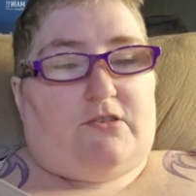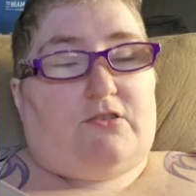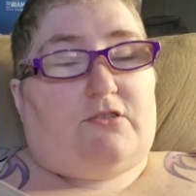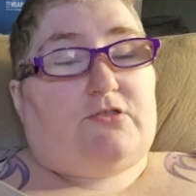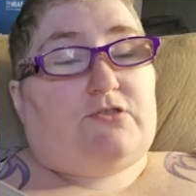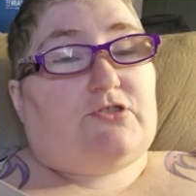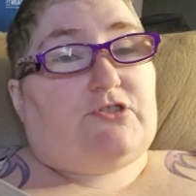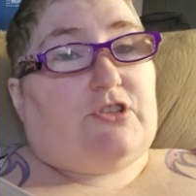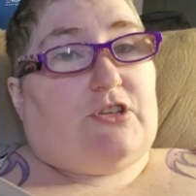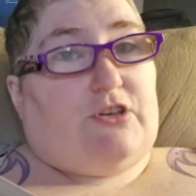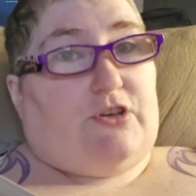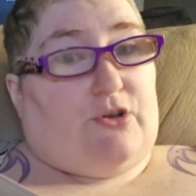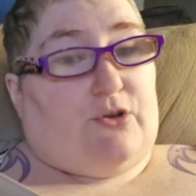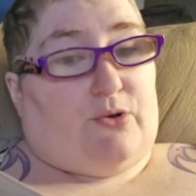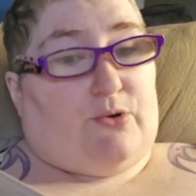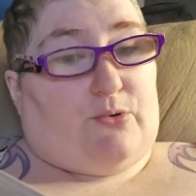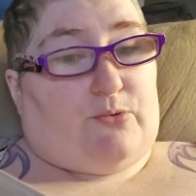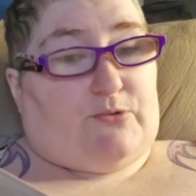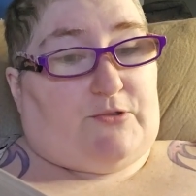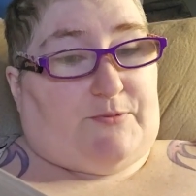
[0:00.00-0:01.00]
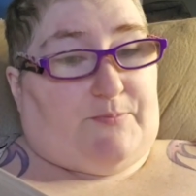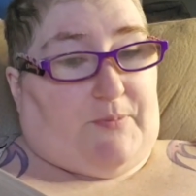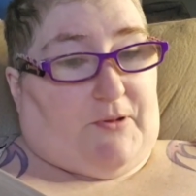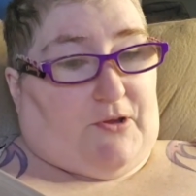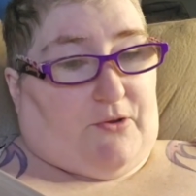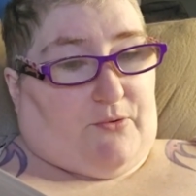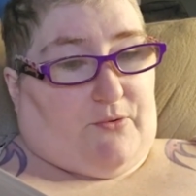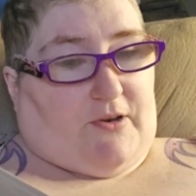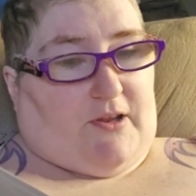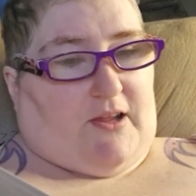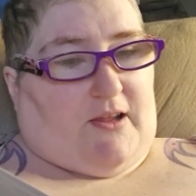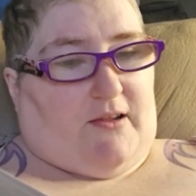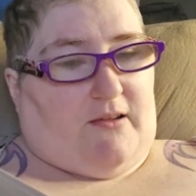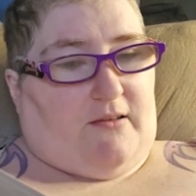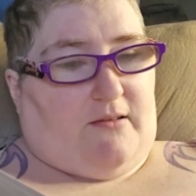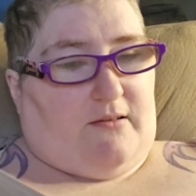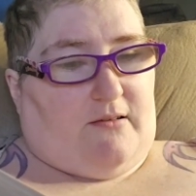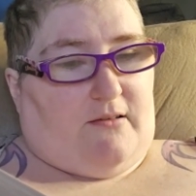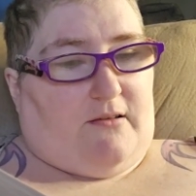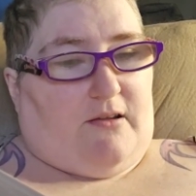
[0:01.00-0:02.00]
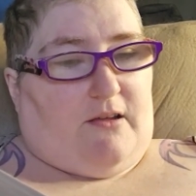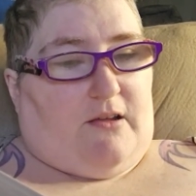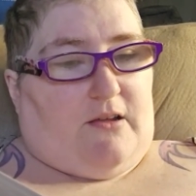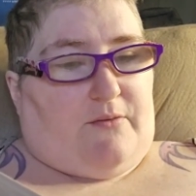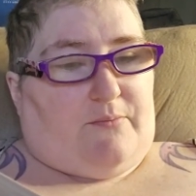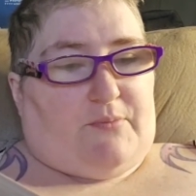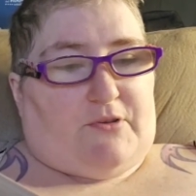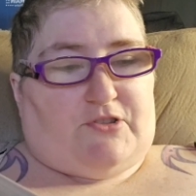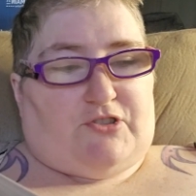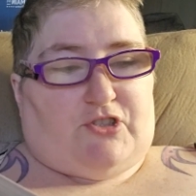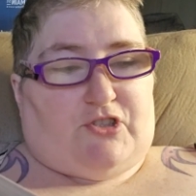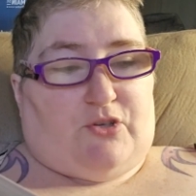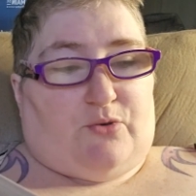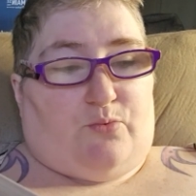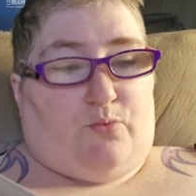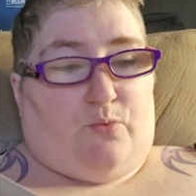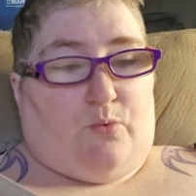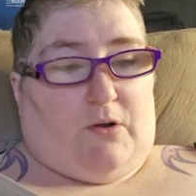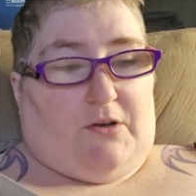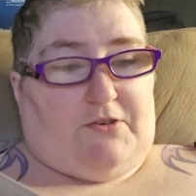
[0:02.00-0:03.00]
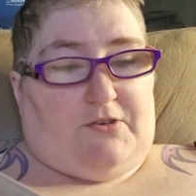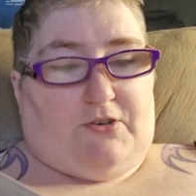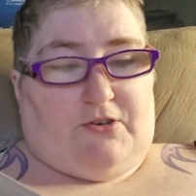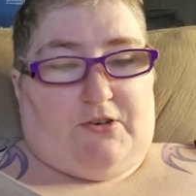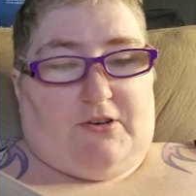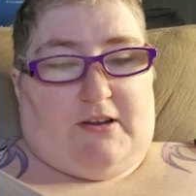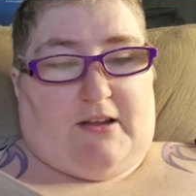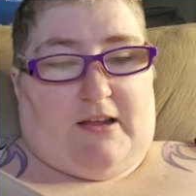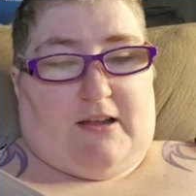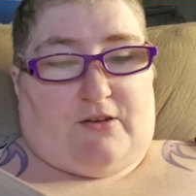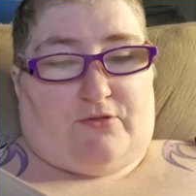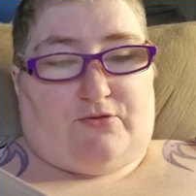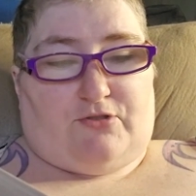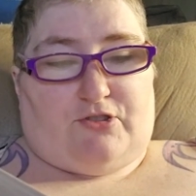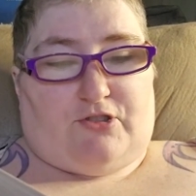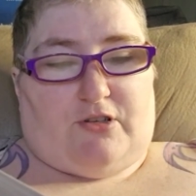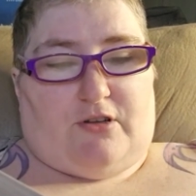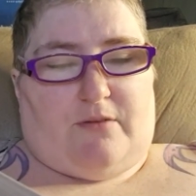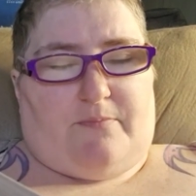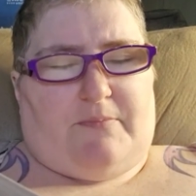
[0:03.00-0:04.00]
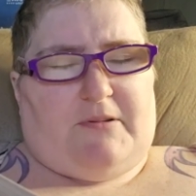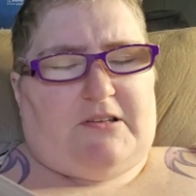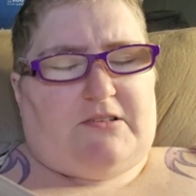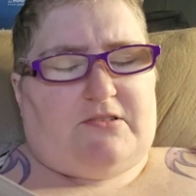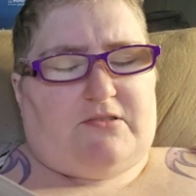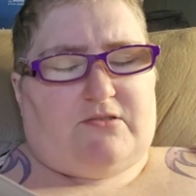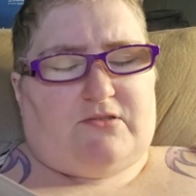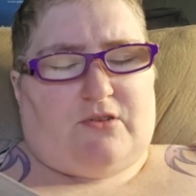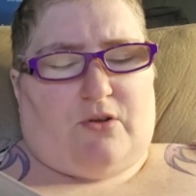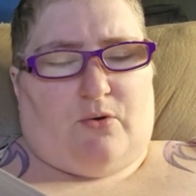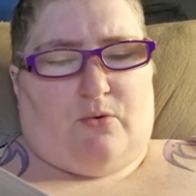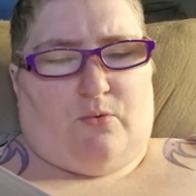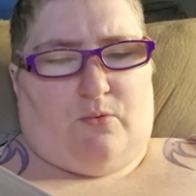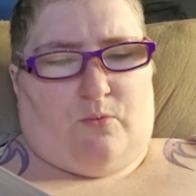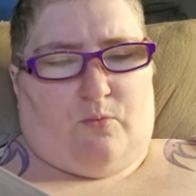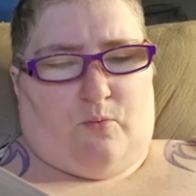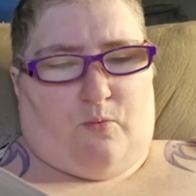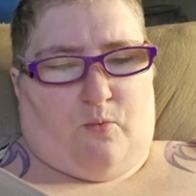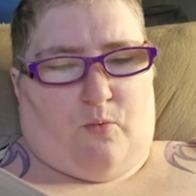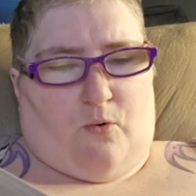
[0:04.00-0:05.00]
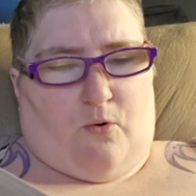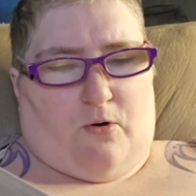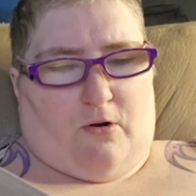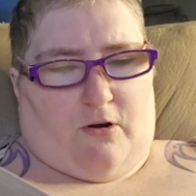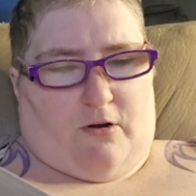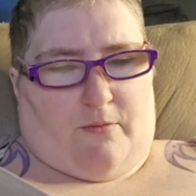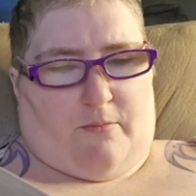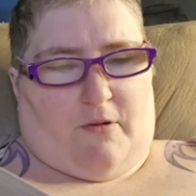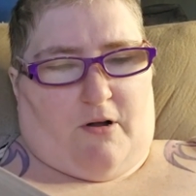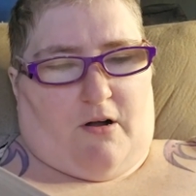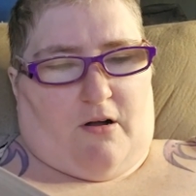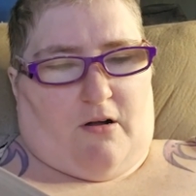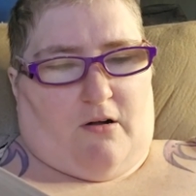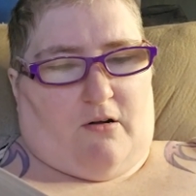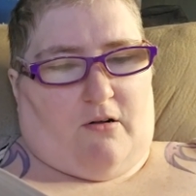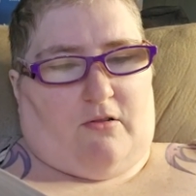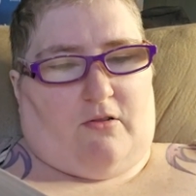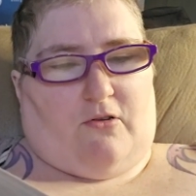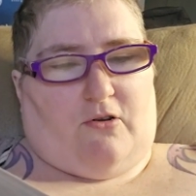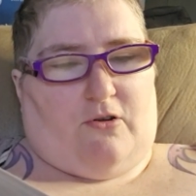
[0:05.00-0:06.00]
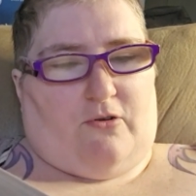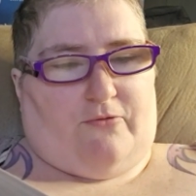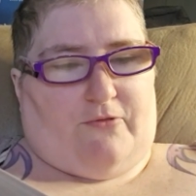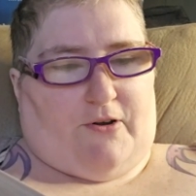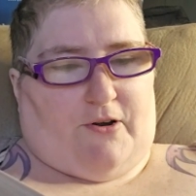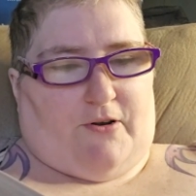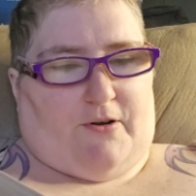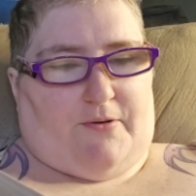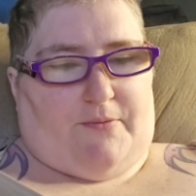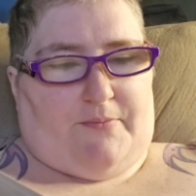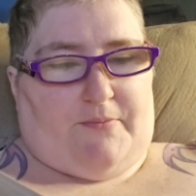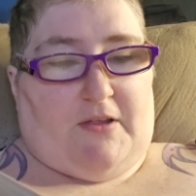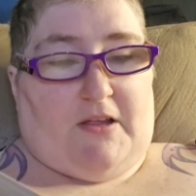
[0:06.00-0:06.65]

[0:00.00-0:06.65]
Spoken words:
She knew it was Beauty, but she wondered how she could be so warm all over.